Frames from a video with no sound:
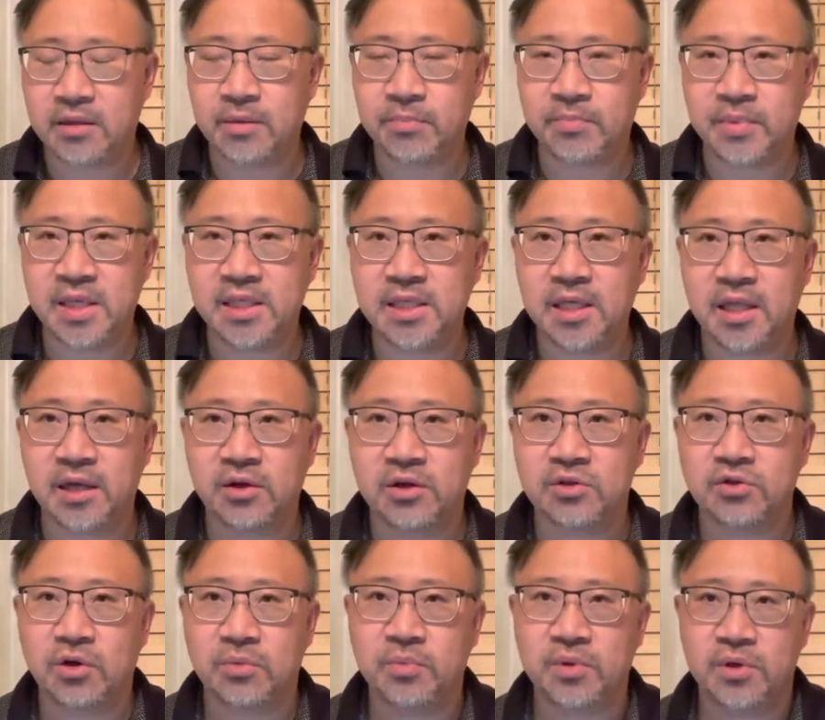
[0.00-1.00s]
BC Liquor
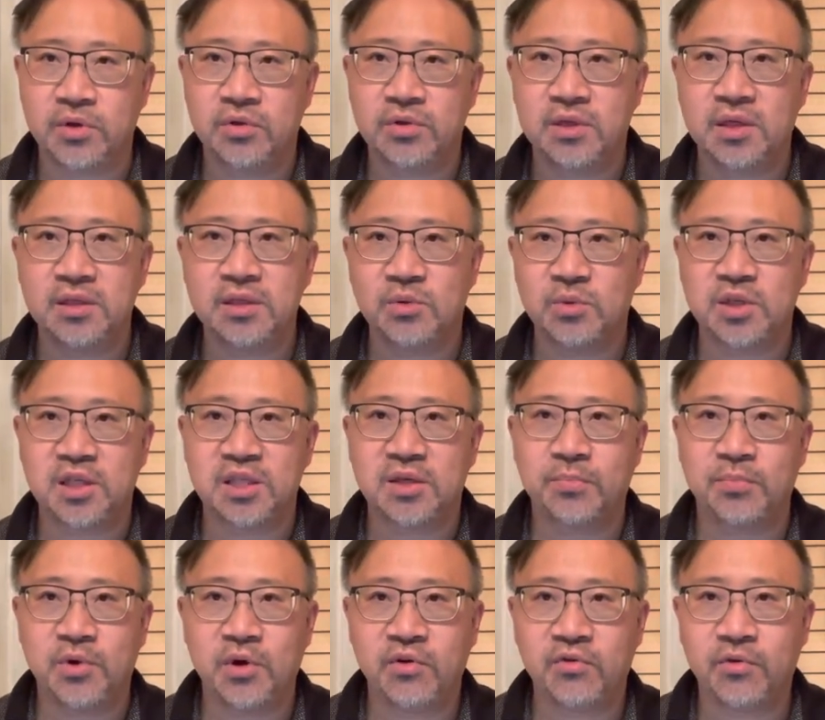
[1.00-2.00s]
Store produces, which is a
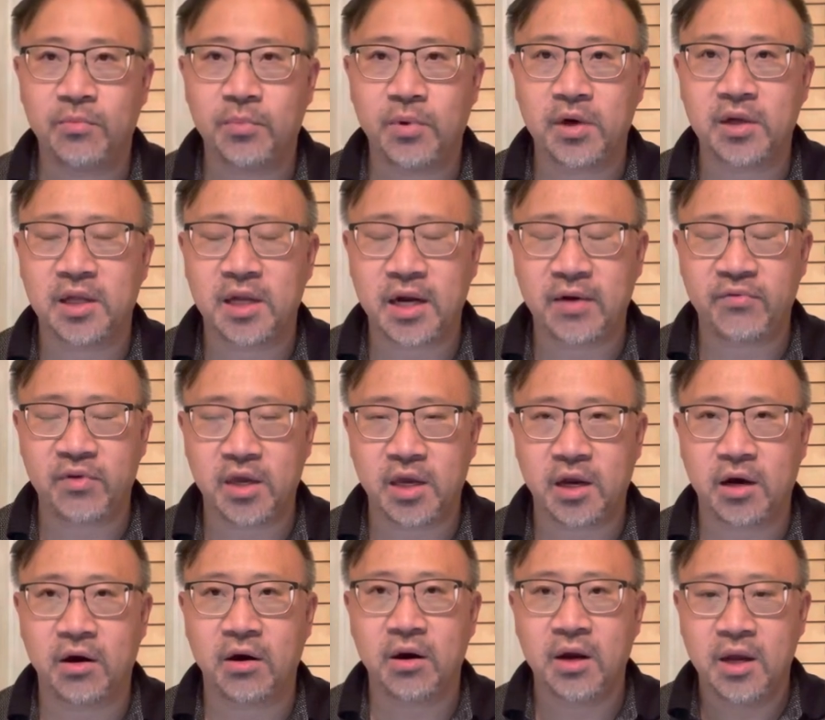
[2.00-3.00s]
beautiful booklet every
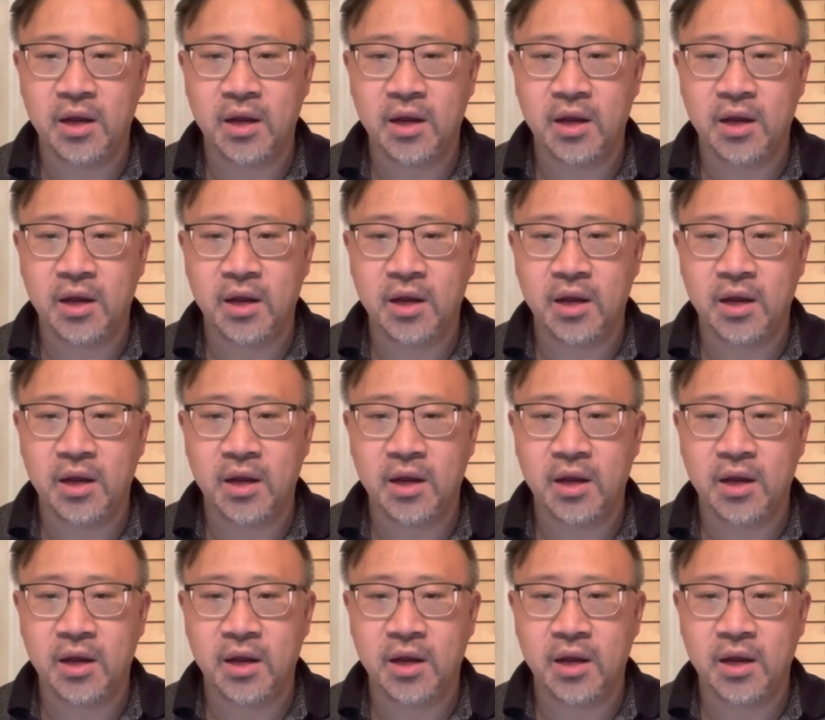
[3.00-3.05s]
year,